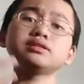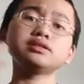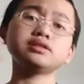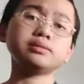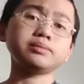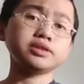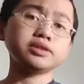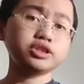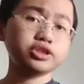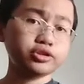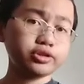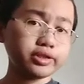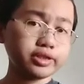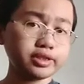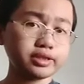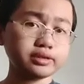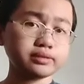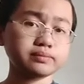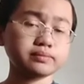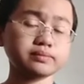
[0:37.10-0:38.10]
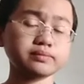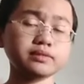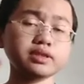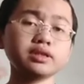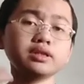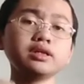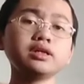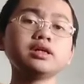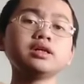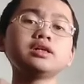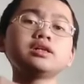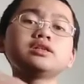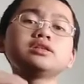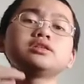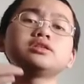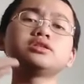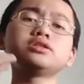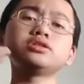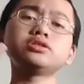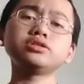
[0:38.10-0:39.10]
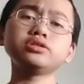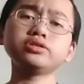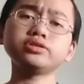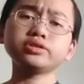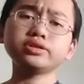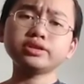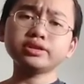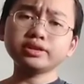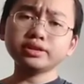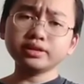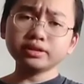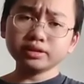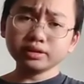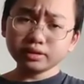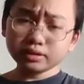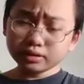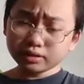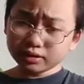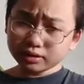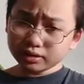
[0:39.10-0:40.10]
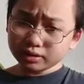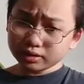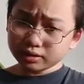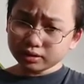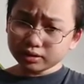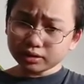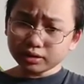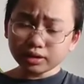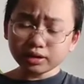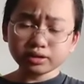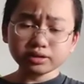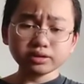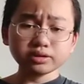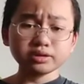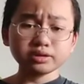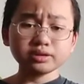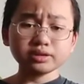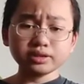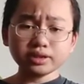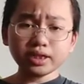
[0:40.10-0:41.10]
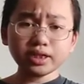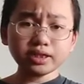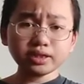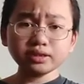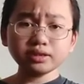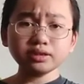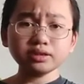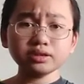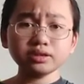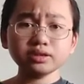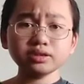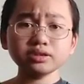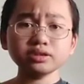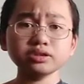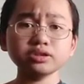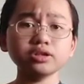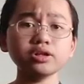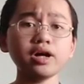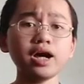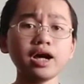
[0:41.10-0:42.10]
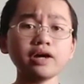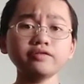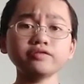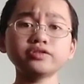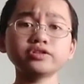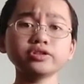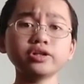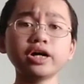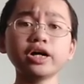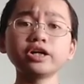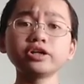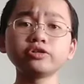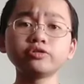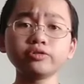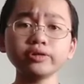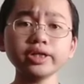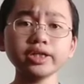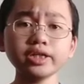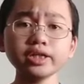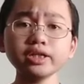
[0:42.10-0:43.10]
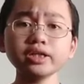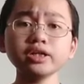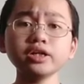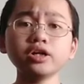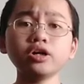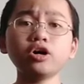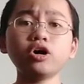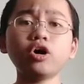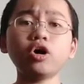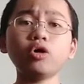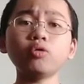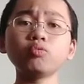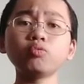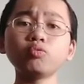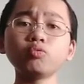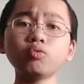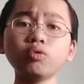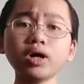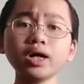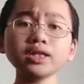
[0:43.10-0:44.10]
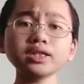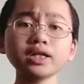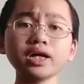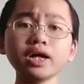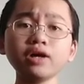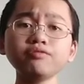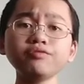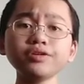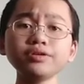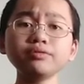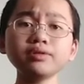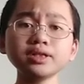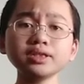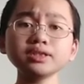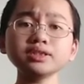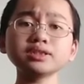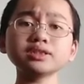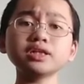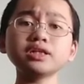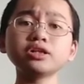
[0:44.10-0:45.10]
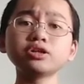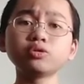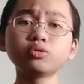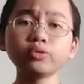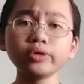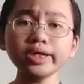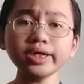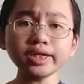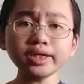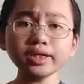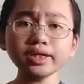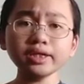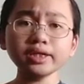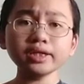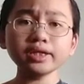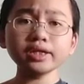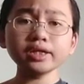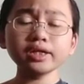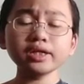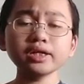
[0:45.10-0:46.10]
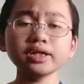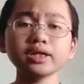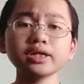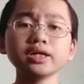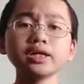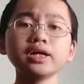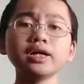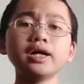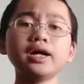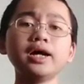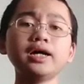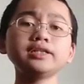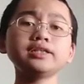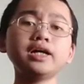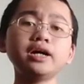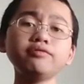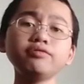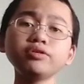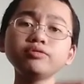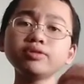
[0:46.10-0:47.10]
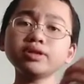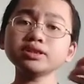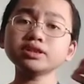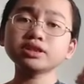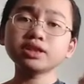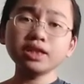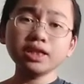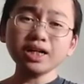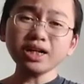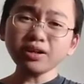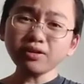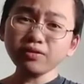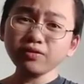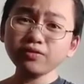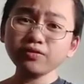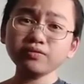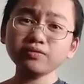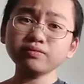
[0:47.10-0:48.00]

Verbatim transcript: Number three, do you do you think you have to agree on what everyone's agree and everyone's love?